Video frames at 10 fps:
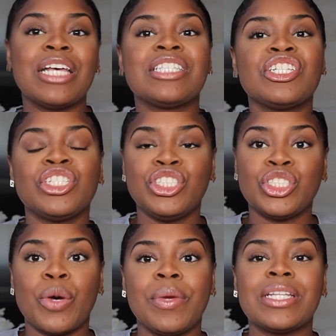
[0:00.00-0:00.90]
essentially she
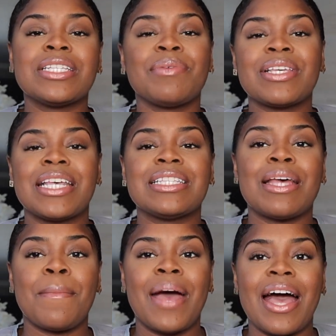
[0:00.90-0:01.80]
told me it doesn't make sense
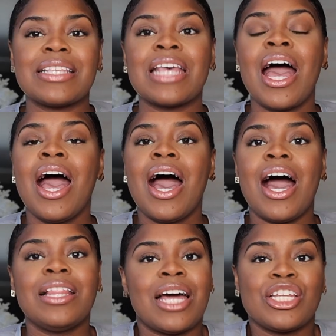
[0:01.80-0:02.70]
to amass
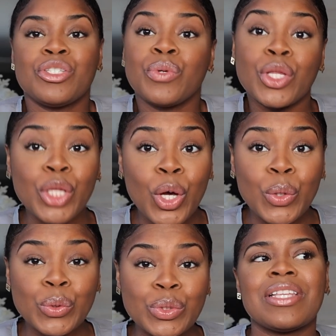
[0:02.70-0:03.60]
a lot of student
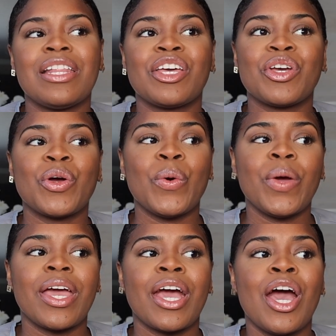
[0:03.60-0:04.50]
loans. It's not like you're
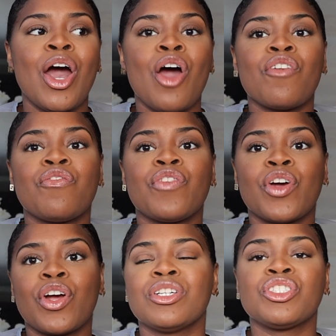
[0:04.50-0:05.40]
going
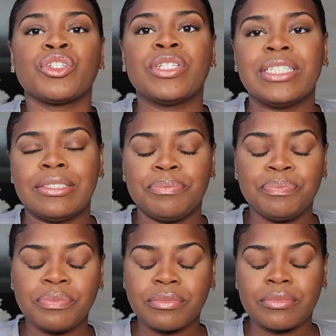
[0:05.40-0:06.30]
for a
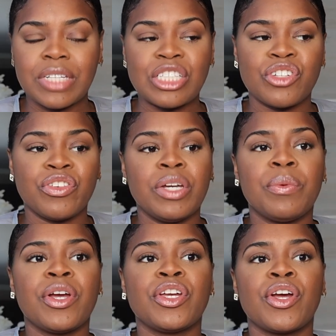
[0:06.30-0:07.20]
certain degree
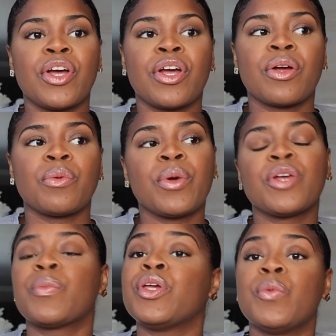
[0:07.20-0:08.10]
where
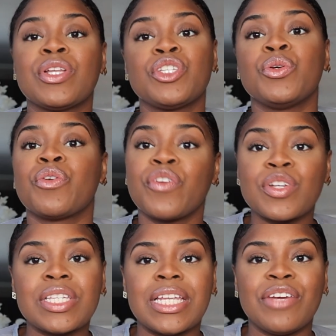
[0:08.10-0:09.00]
you went to
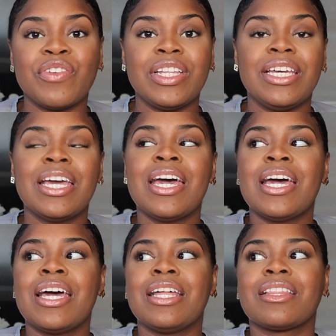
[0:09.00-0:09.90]
university really
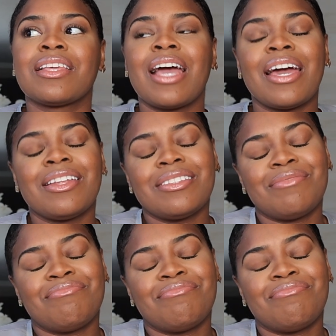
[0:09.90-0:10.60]
kind of